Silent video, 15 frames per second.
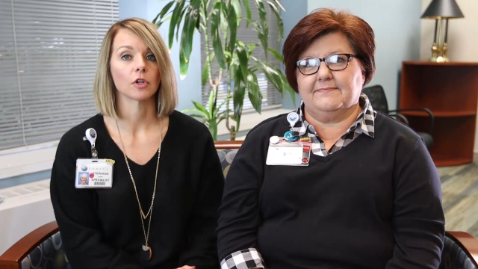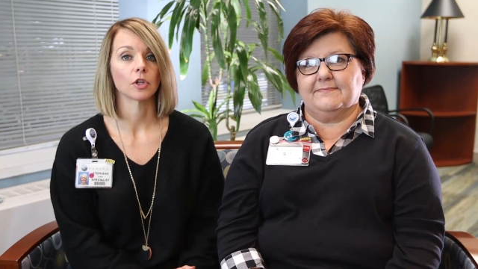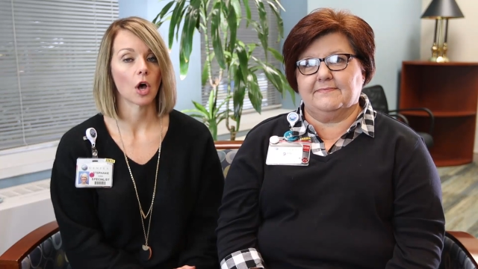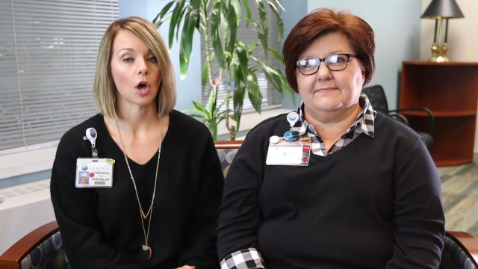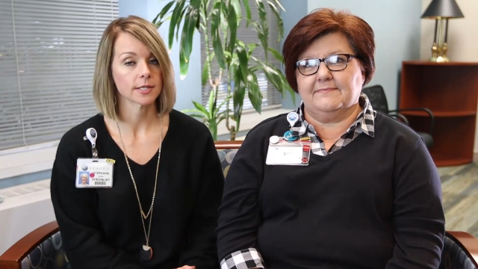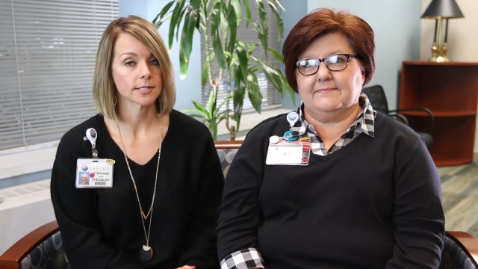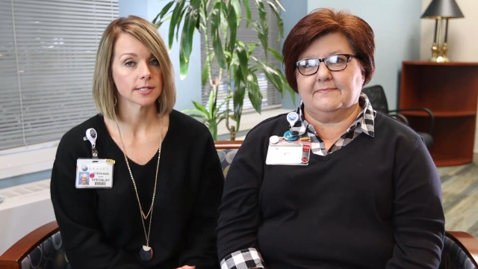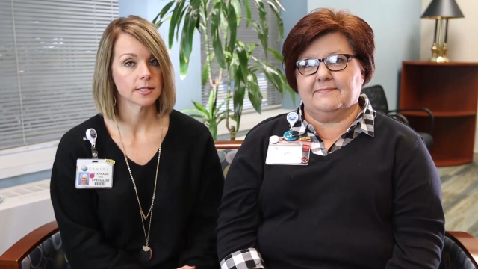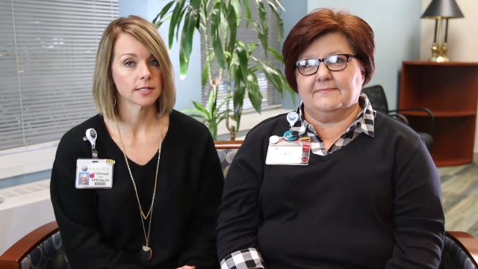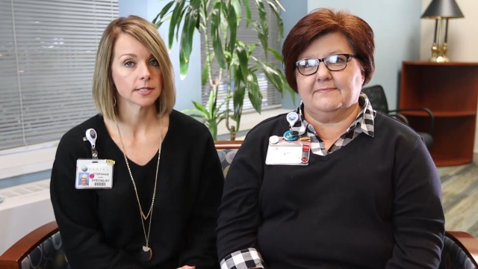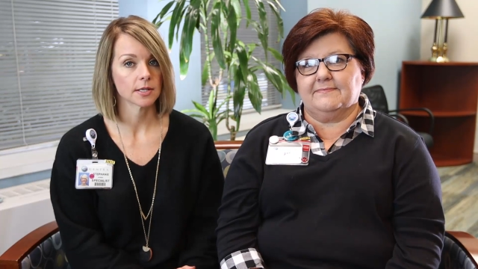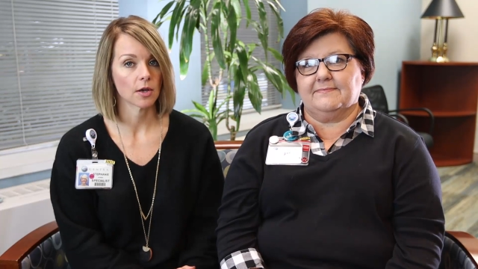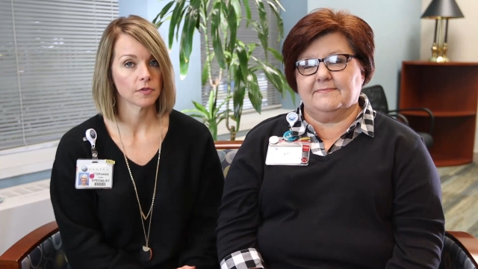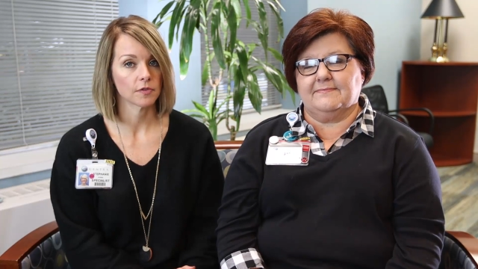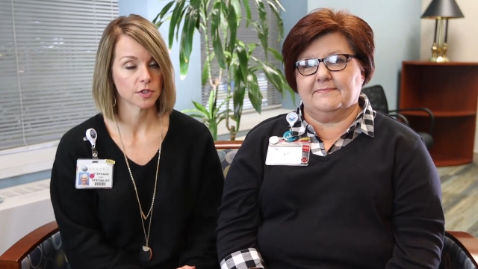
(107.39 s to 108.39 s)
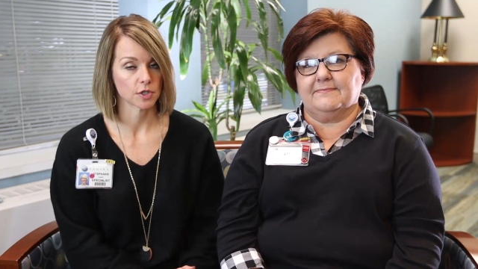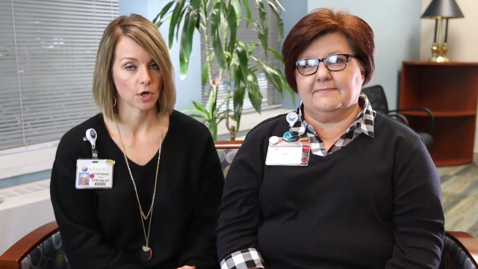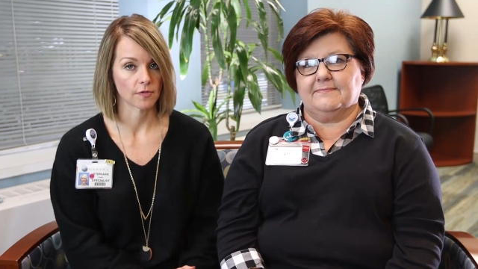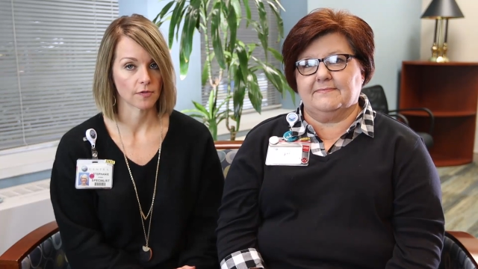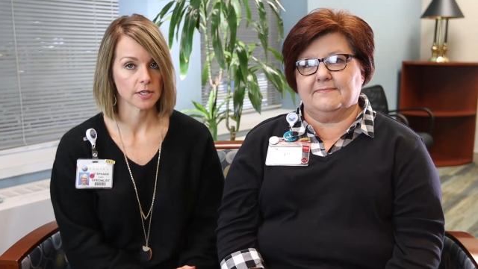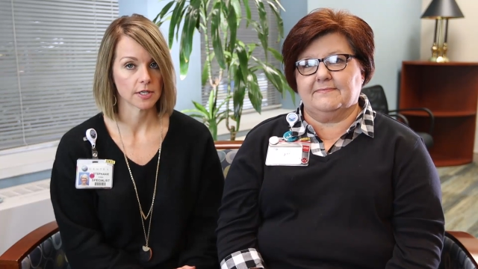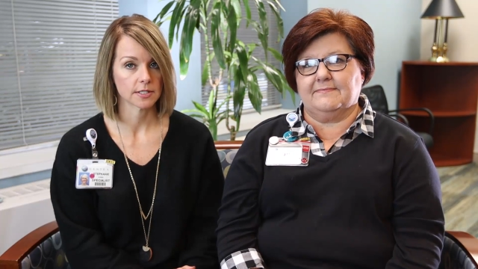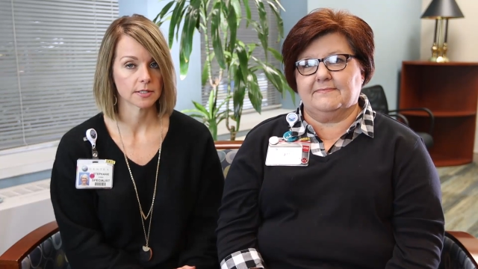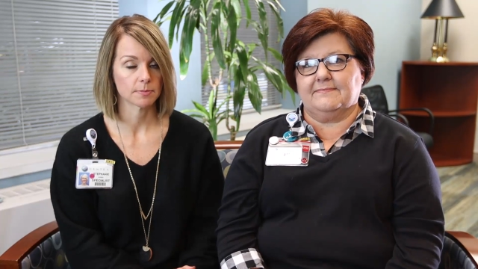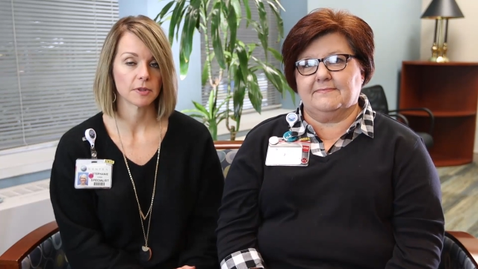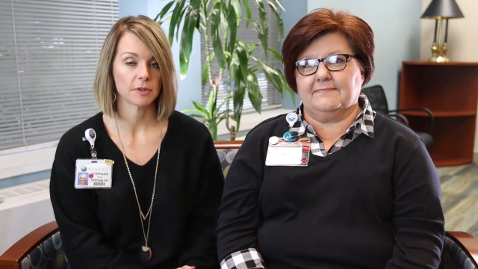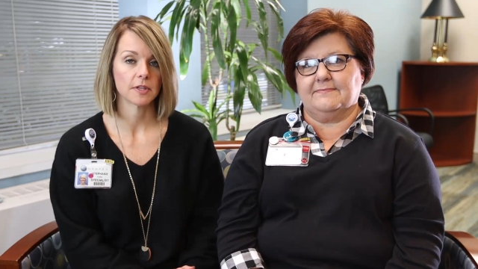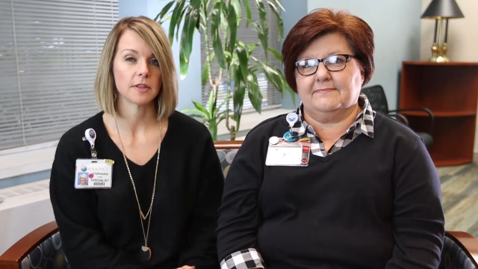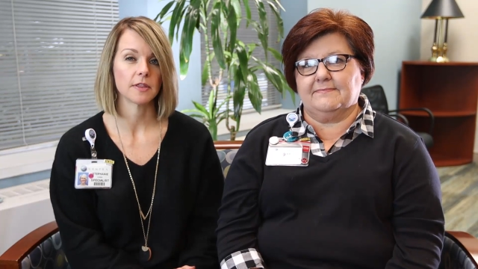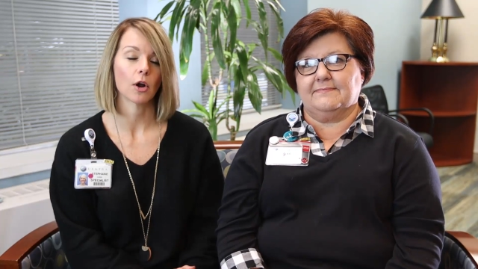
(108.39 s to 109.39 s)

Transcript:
Speaker 1: Lawson Self Service, but then